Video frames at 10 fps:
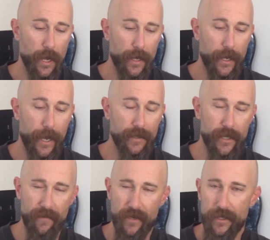as
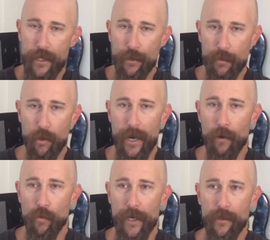they've continued to put
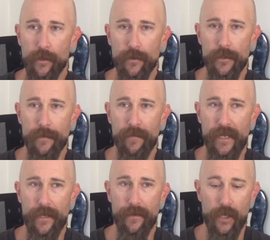out records,
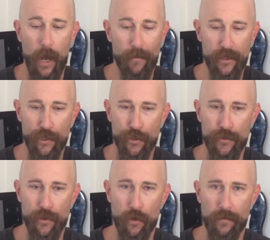the
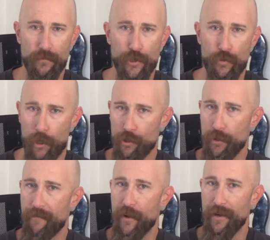compositions are structured
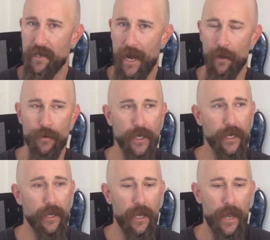and very dialed in.
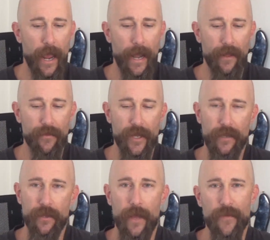And I
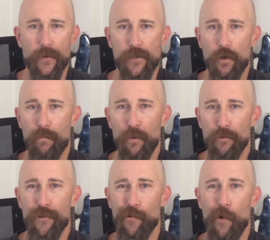think that they're still built
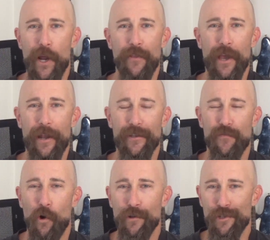in a way that, as
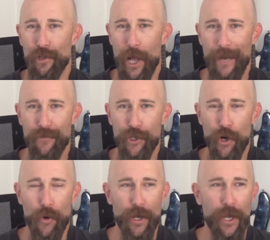far as the live
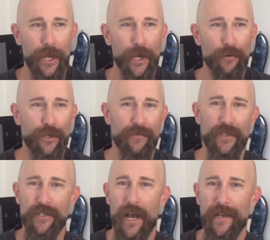show, it'll give
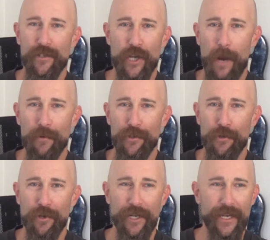these guys the
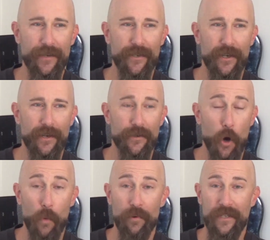opportunity to
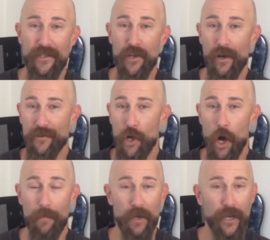open these songs
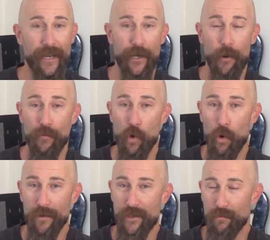up, you know, and roll
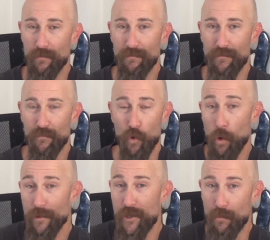with some
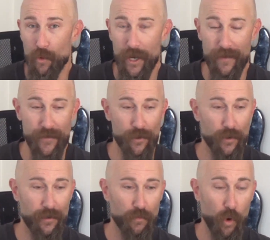riffs
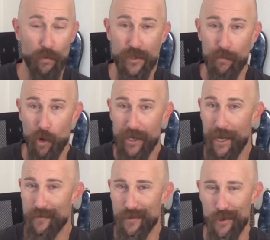or roll with some
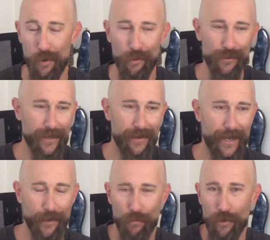breakdowns and solos, and
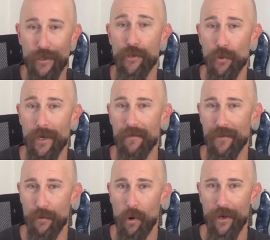you know, really do whatever
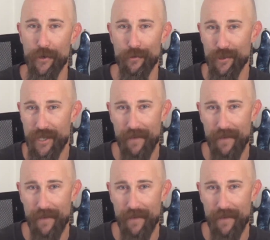they want to do and just have a